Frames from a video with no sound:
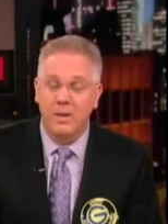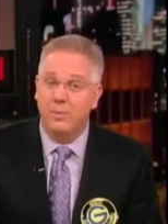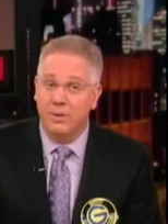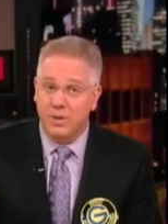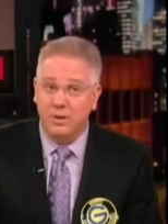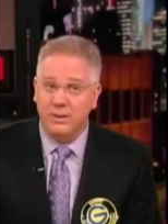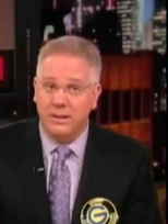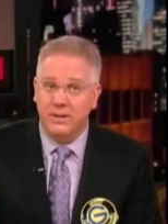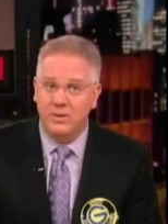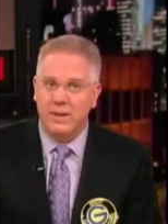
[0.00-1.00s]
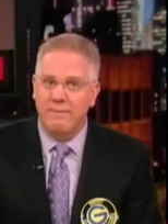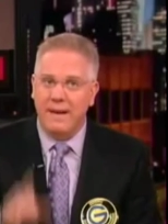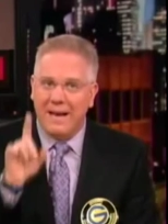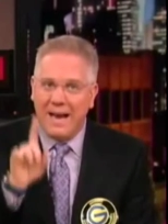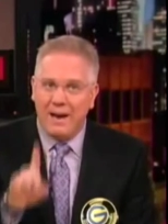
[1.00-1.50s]
The result is
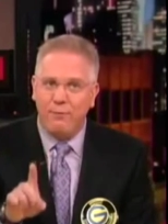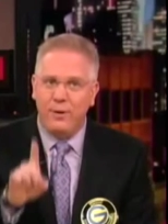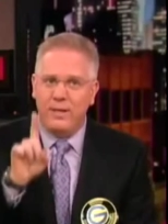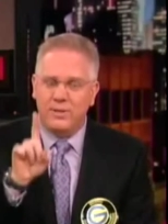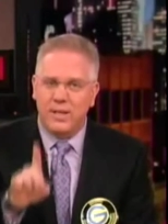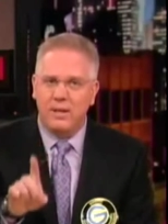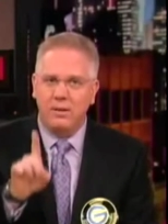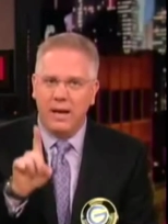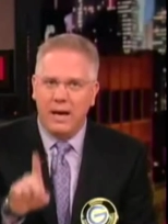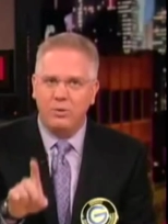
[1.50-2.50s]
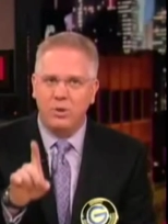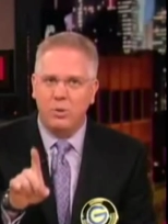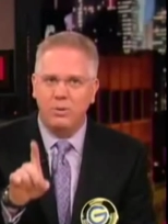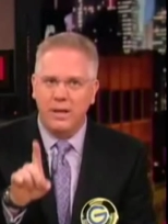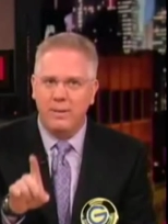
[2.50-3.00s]
that every single
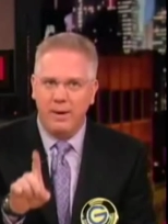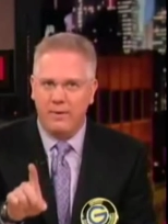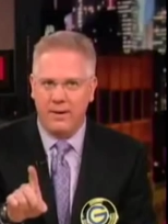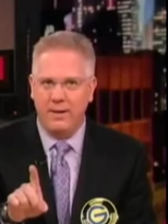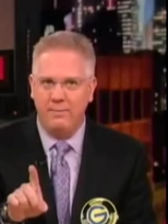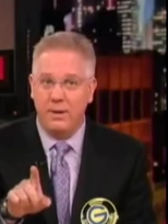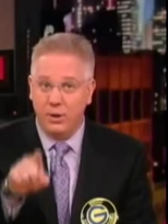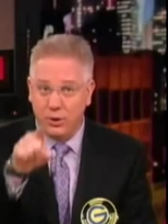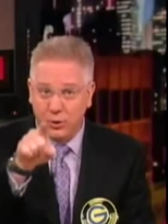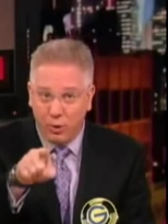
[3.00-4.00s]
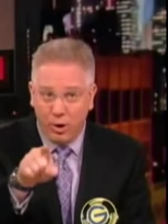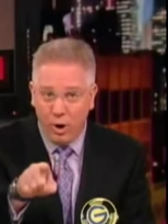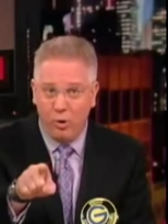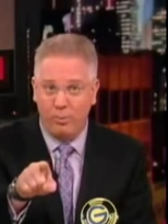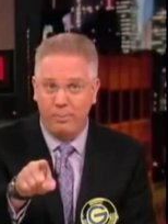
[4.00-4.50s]
household in America, your
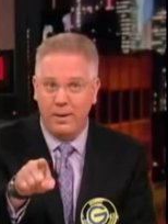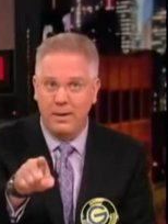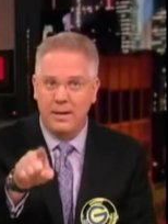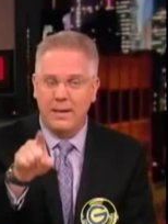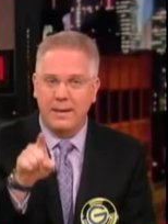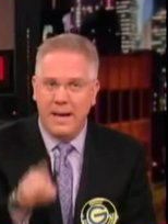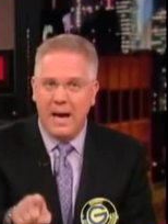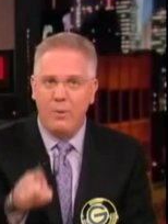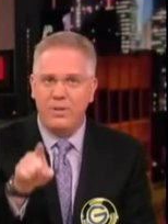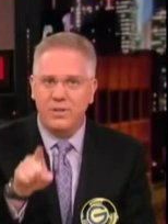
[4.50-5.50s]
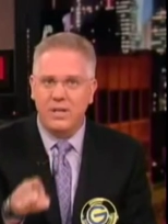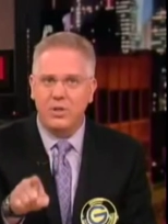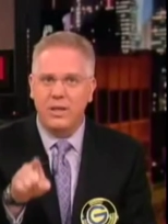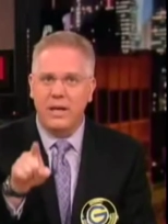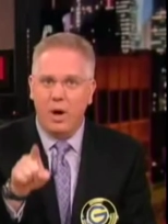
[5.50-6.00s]
home, now
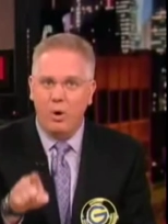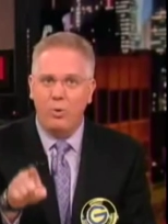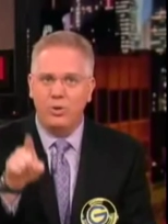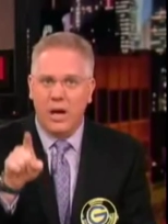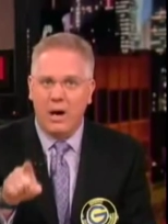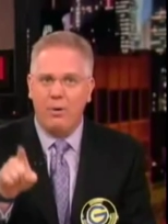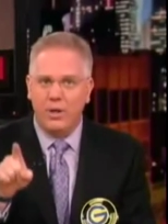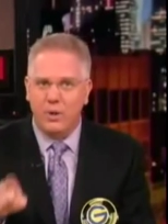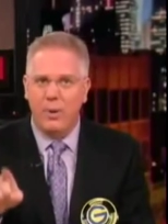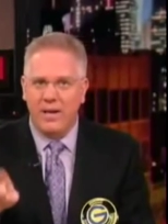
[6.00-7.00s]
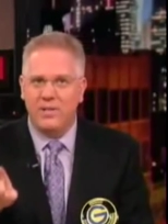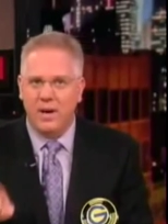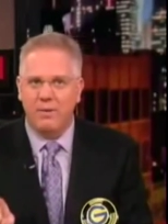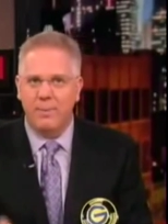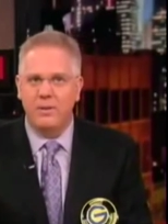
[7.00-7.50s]
essentially owes our U S
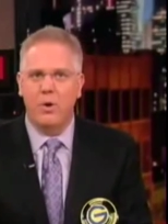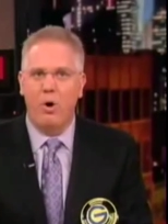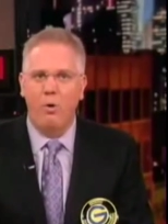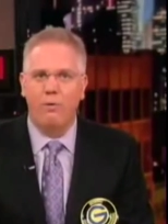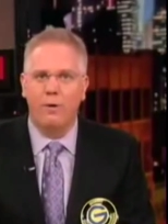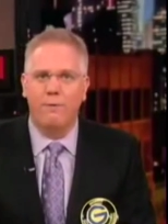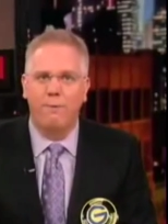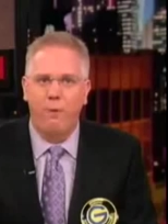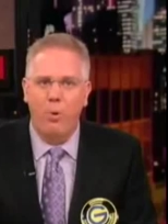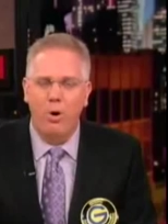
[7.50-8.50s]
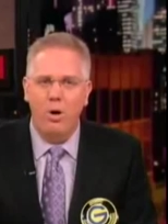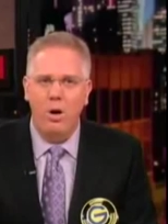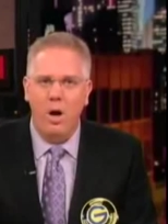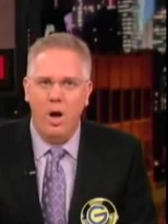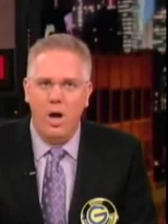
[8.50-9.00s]
government over
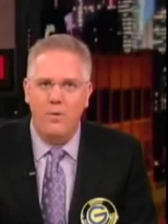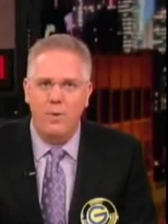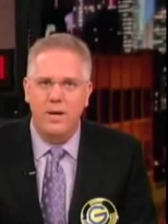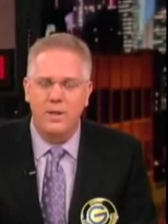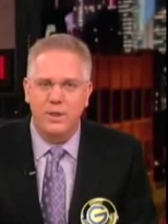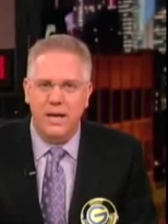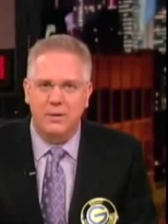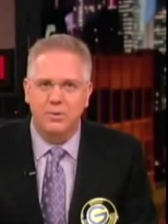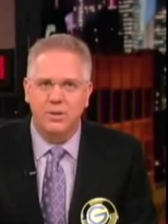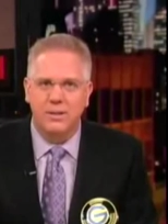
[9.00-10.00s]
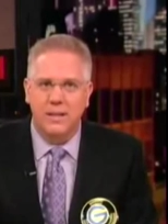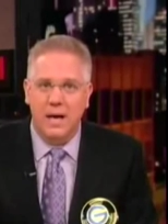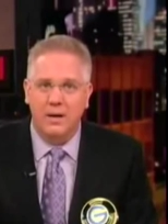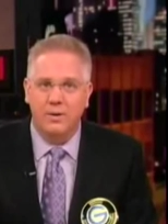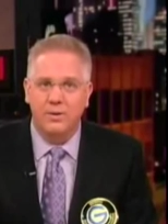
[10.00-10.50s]
four hundred thousand
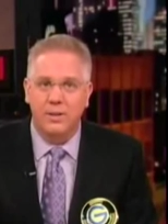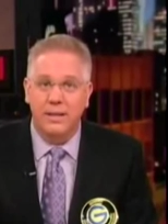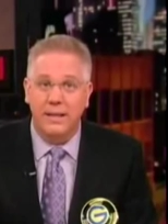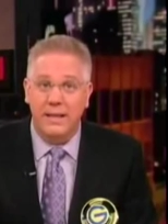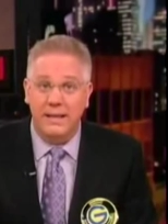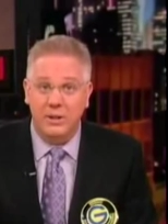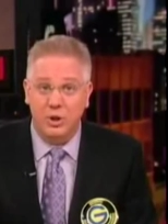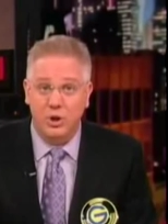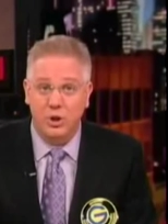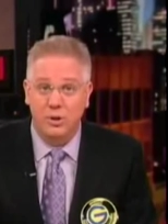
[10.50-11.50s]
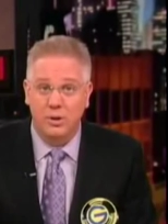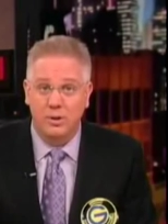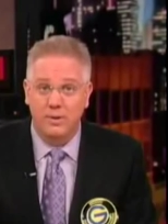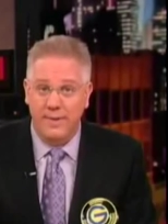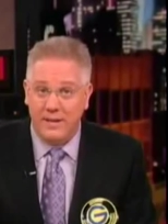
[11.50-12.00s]
dollars each.
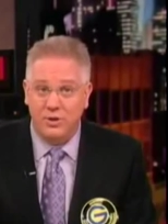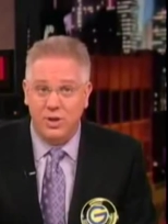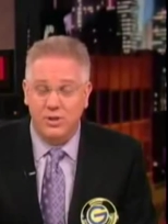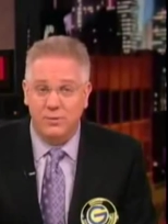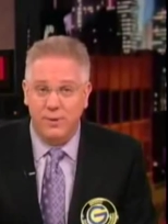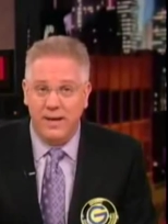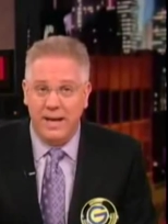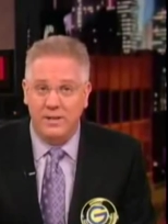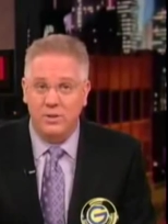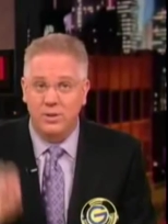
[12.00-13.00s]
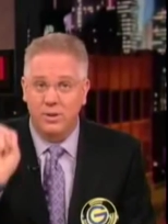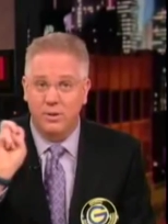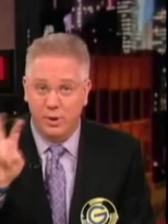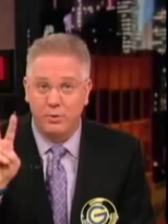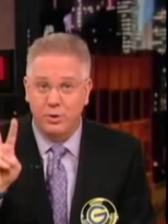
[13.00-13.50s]
That's just to finance
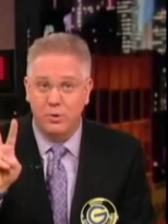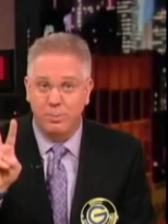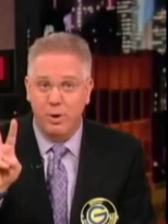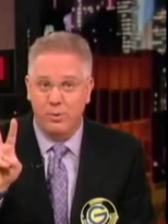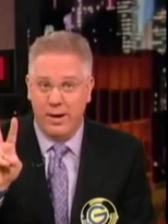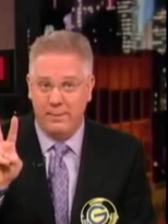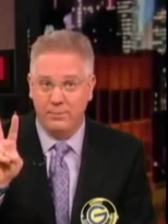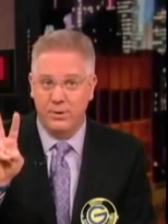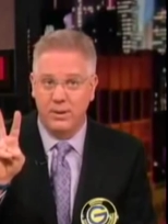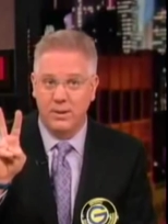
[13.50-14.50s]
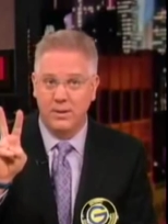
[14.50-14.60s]
those two programs.